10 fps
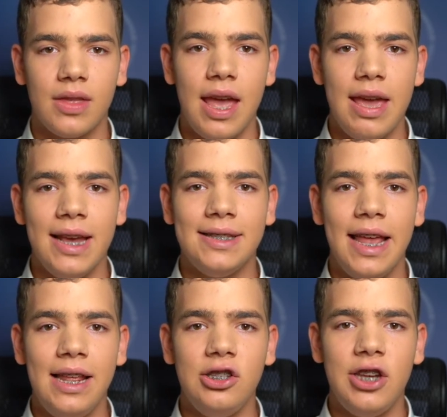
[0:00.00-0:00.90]
His
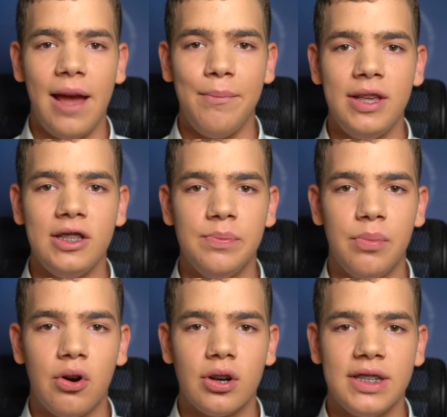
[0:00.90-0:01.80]
Hidden Champions
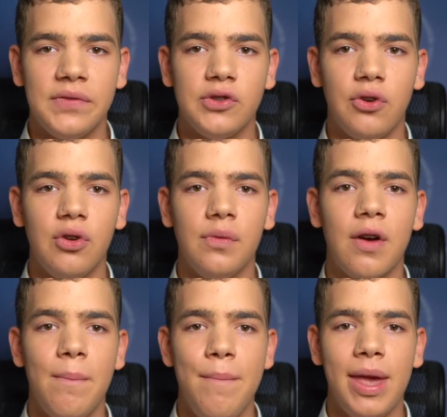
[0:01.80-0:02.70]
books have sold over
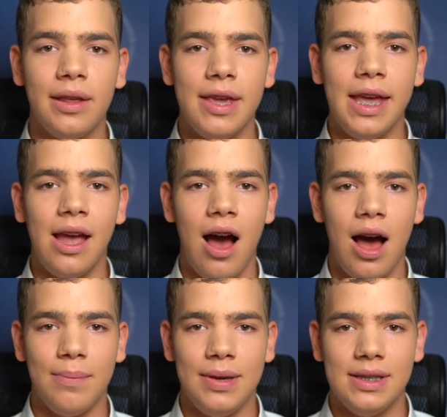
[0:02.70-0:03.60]
1 million
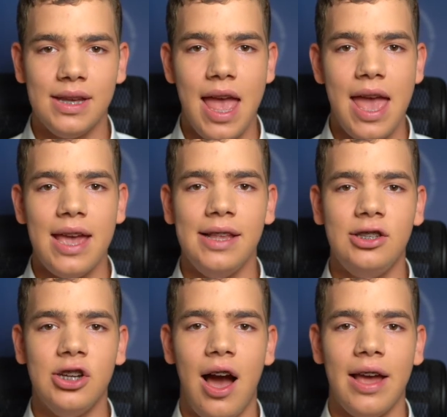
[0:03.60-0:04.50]
copies in
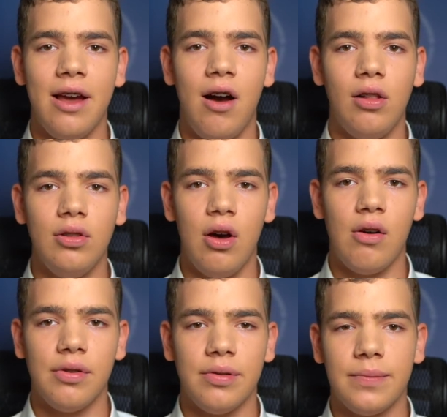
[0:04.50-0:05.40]
China
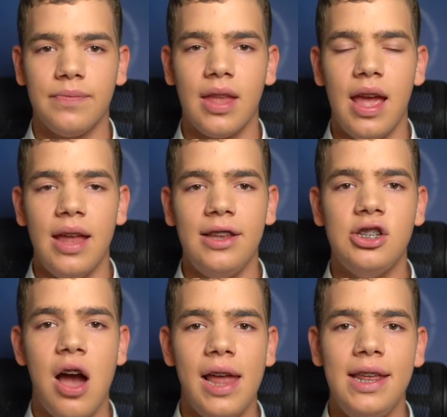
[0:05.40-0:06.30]
alone. The
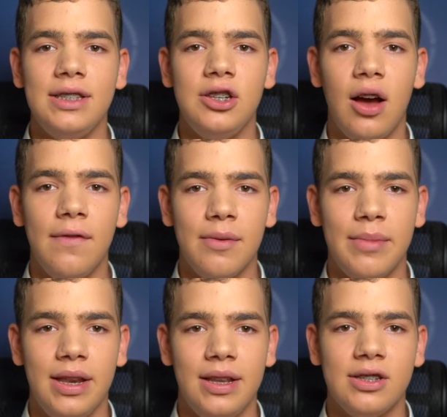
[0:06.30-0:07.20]
Chinese
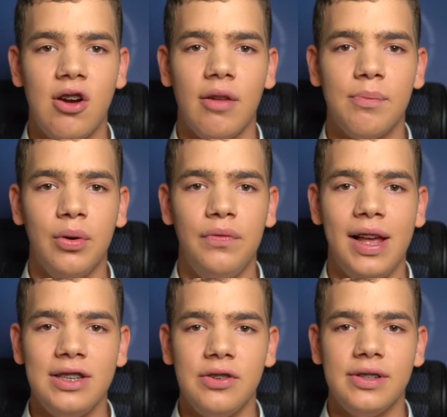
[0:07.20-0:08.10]
government has called
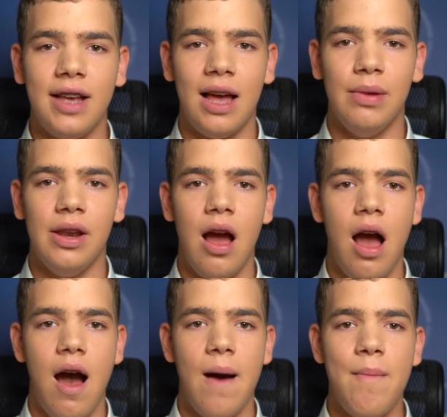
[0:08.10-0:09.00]
Professor Simon
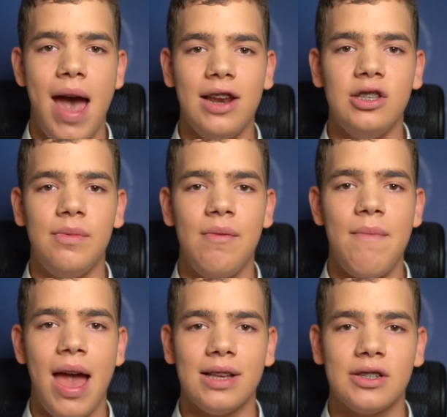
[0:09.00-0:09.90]
a management
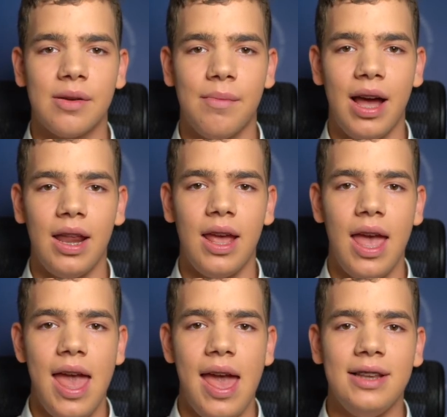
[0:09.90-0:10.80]
mastermind
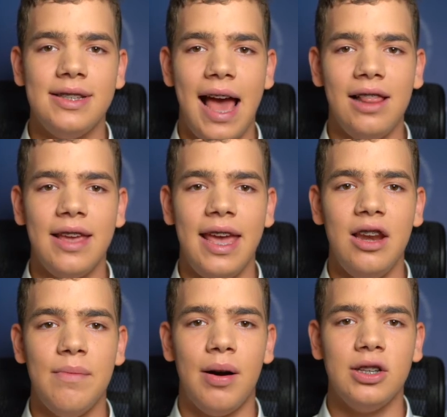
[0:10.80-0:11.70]
and has allocated
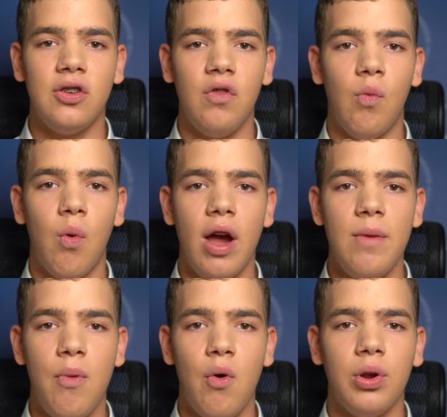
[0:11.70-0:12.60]
a budget of
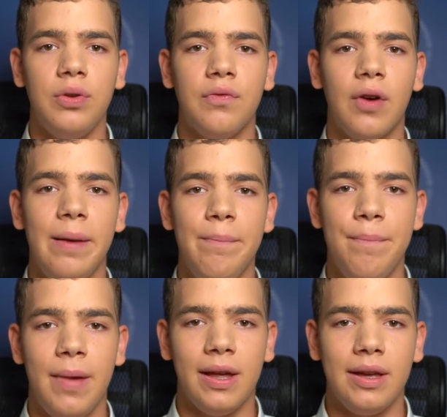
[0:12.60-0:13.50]
$1.3
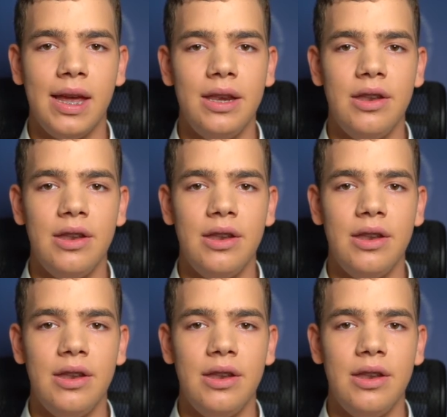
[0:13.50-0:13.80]
billion